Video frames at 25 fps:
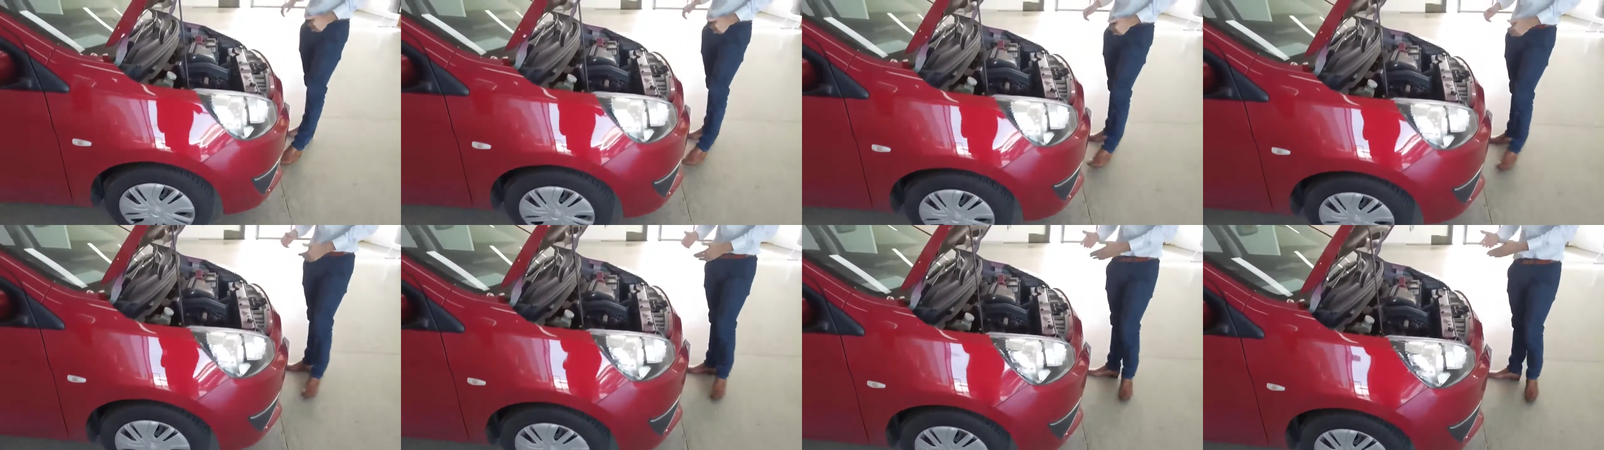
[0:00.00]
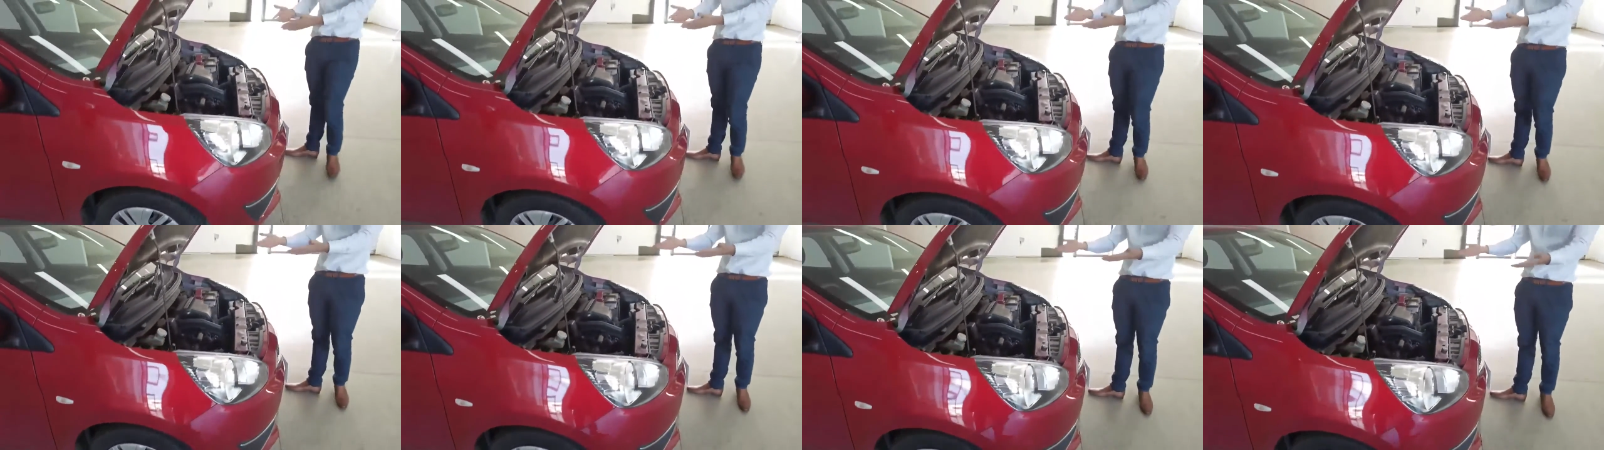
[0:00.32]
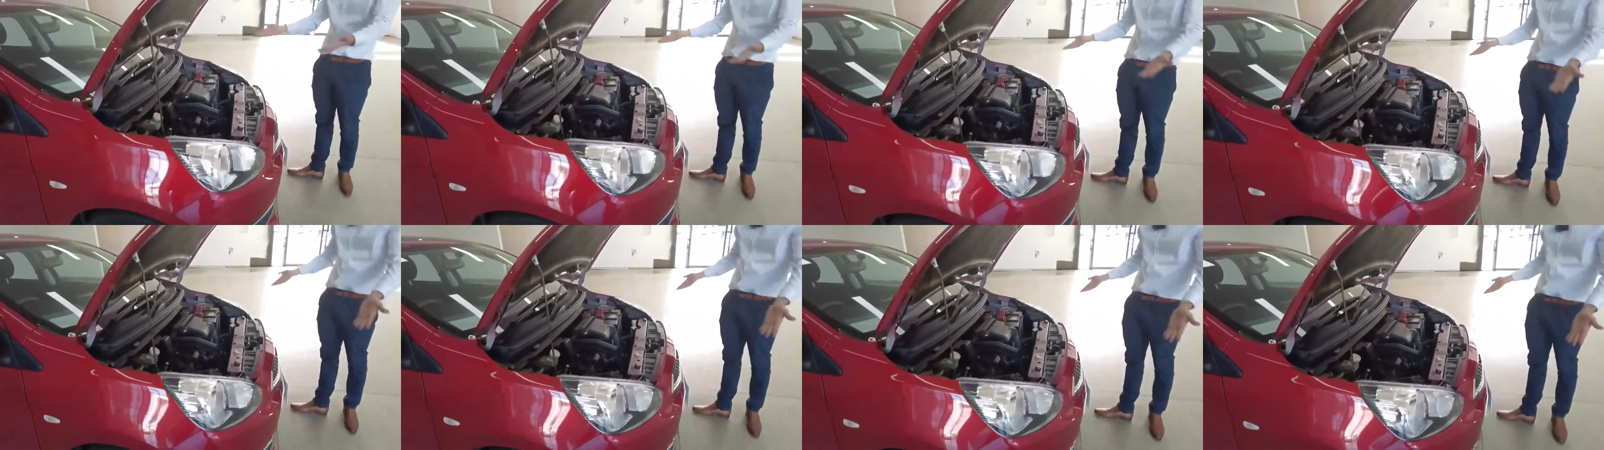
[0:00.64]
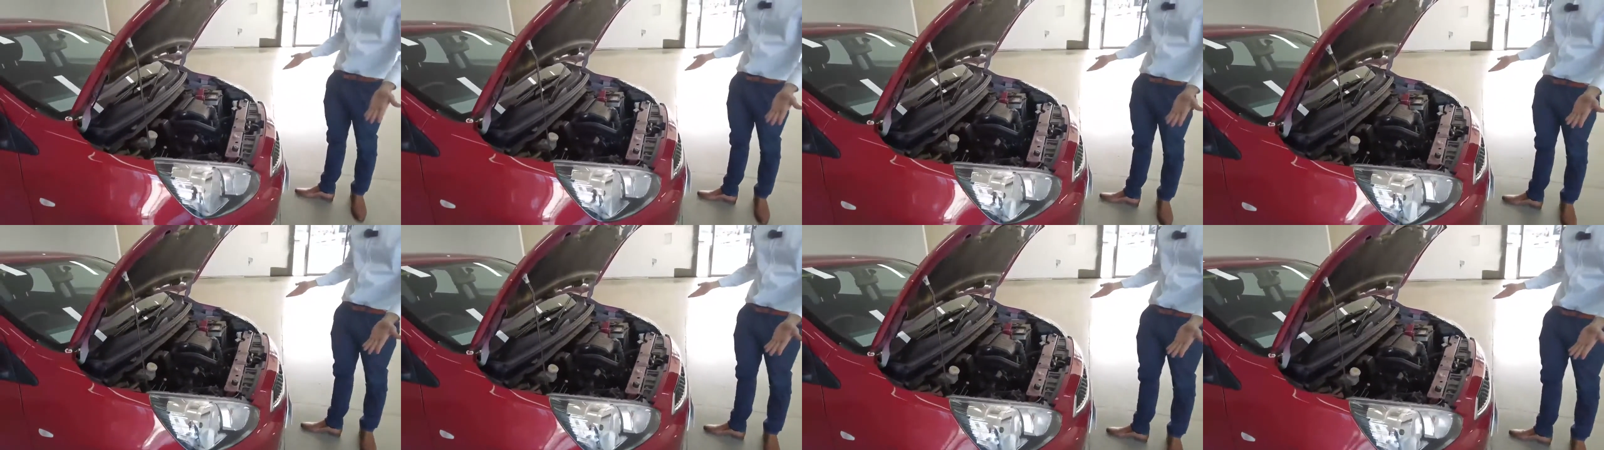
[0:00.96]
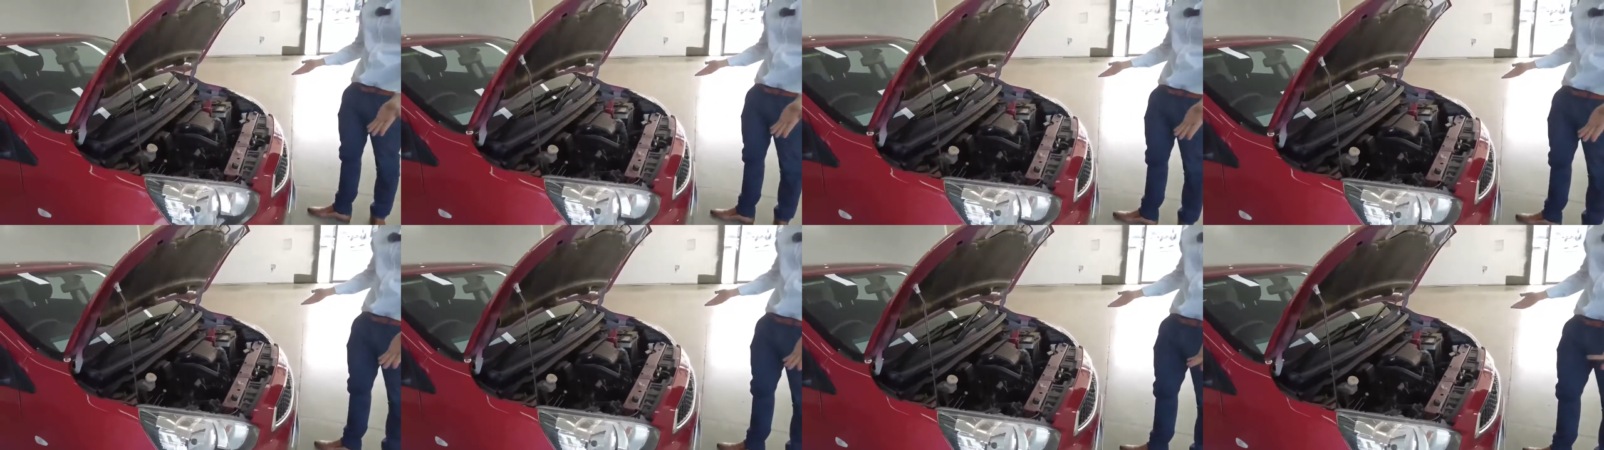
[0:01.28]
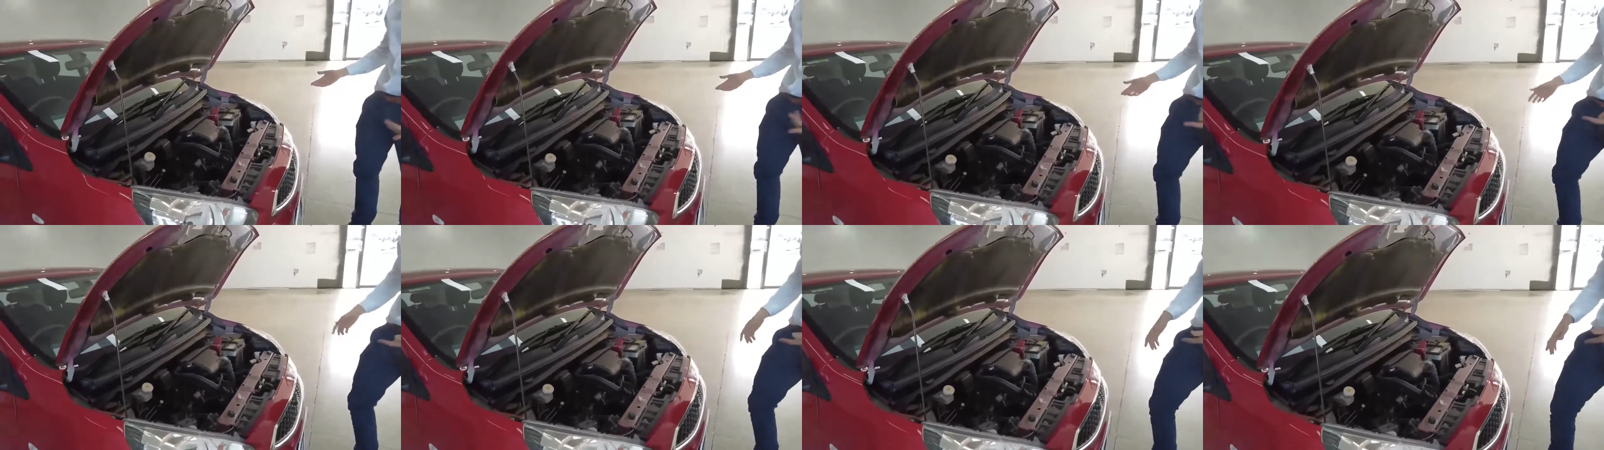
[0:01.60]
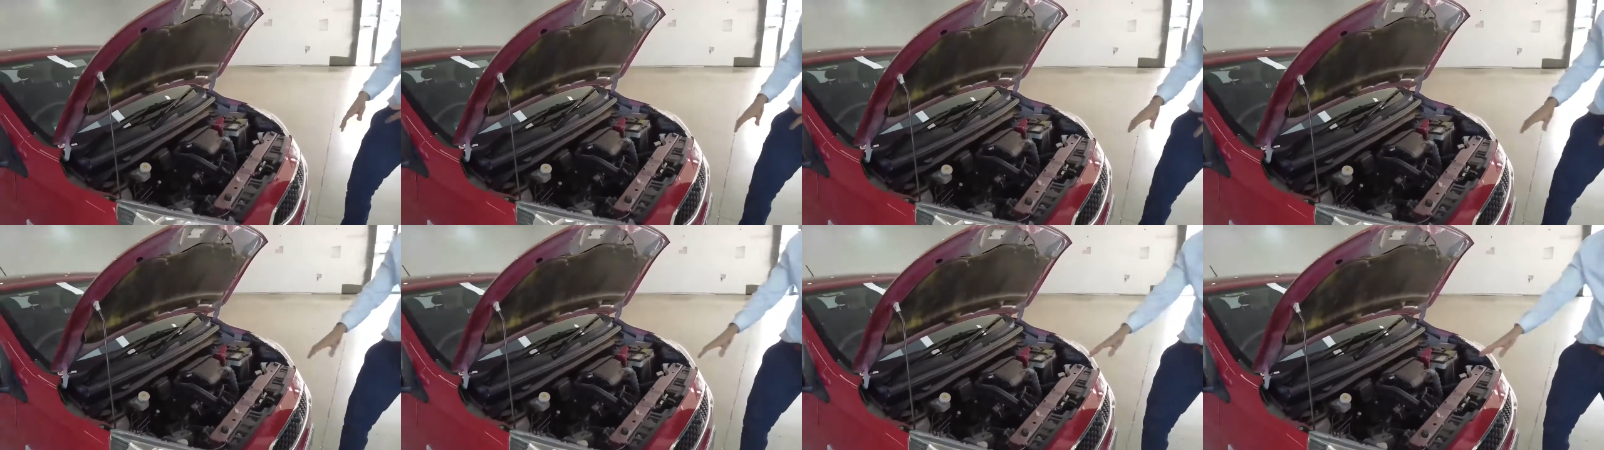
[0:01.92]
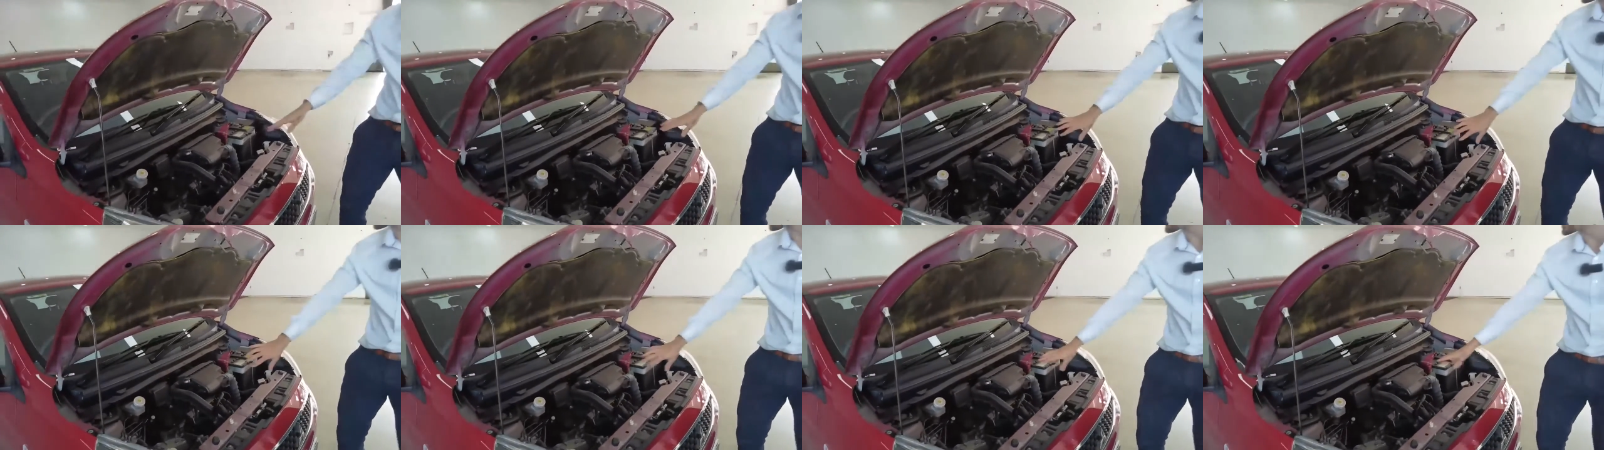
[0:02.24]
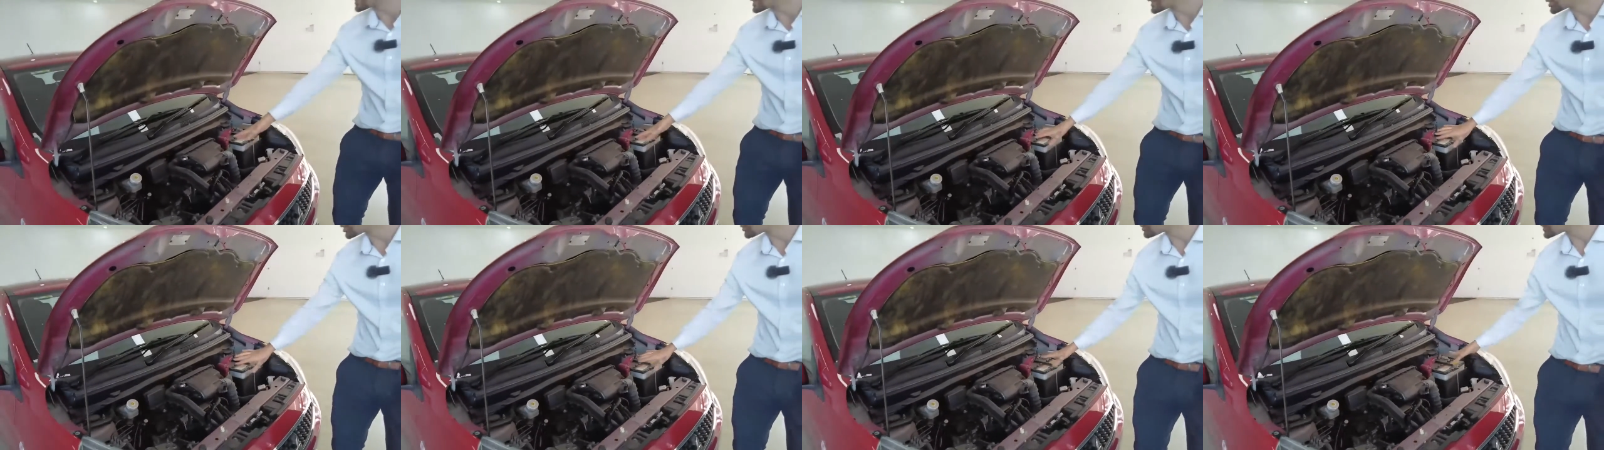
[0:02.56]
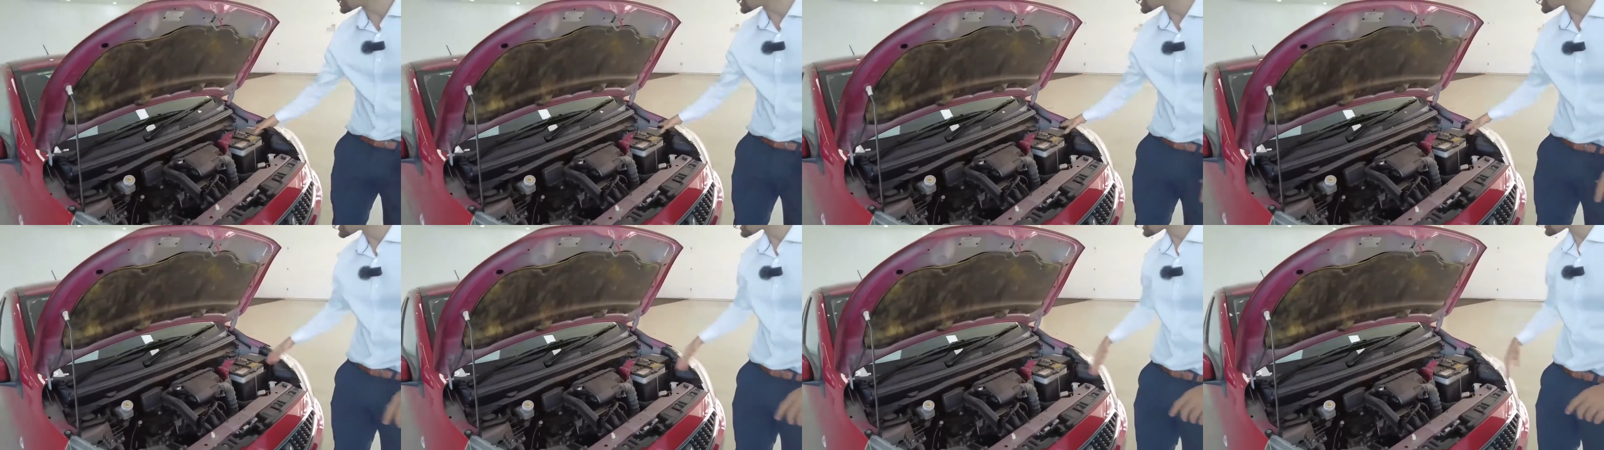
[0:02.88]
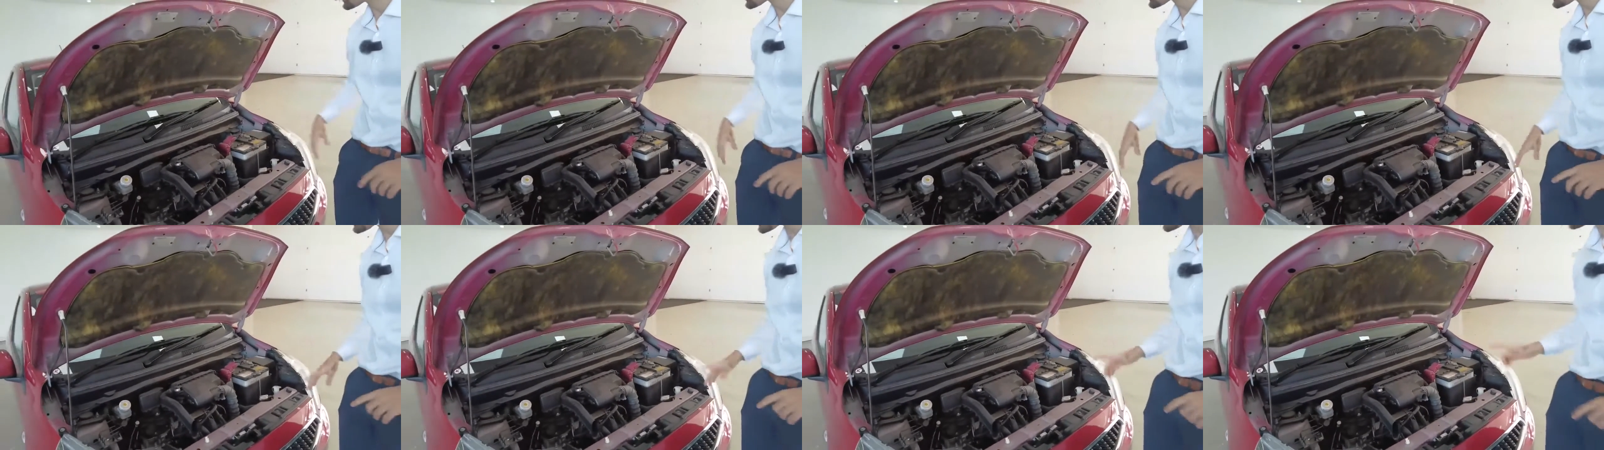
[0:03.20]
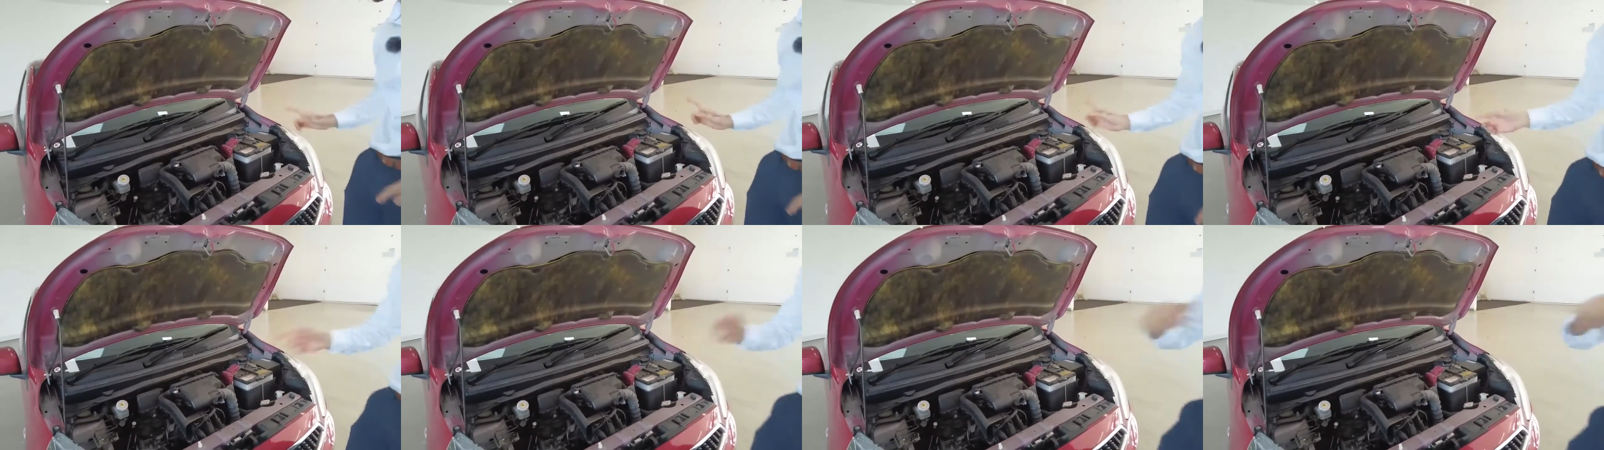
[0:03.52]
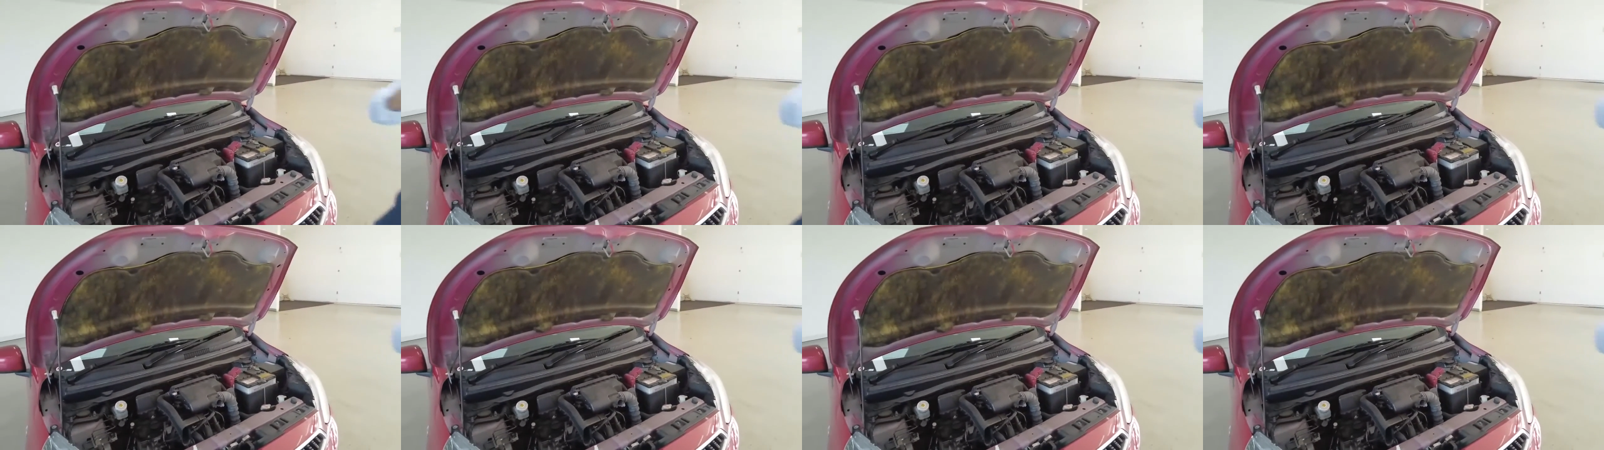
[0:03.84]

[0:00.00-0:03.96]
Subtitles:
Nobody's mouth can be seen.